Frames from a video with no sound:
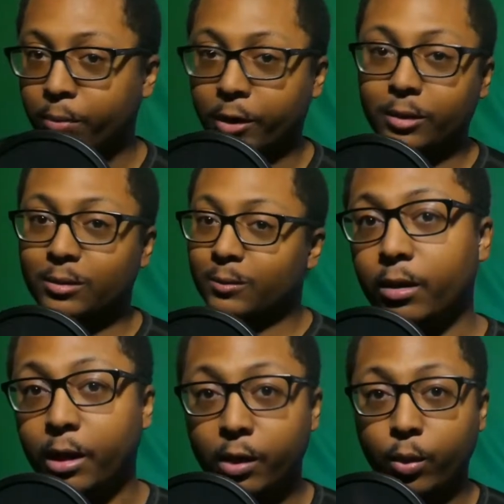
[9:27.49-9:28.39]
but
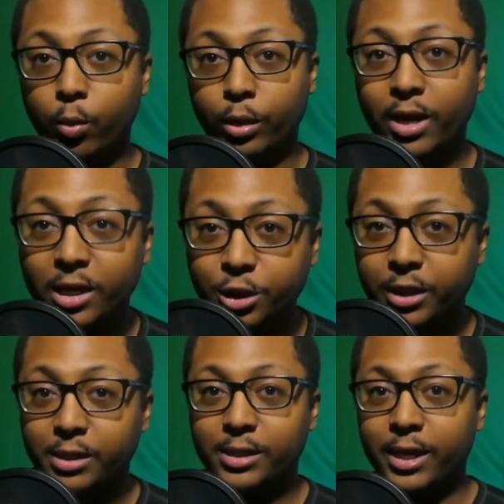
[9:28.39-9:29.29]
Anyway, what
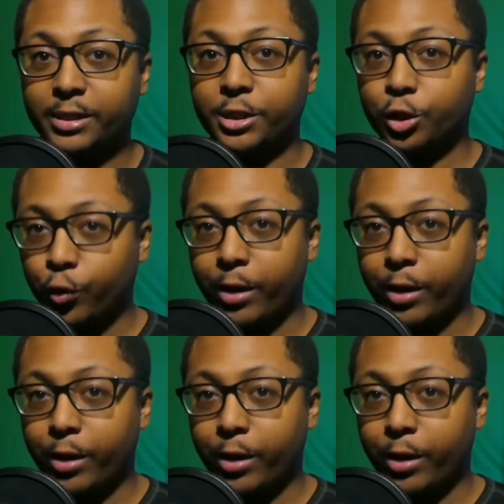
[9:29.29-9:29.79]
Kaiji does next is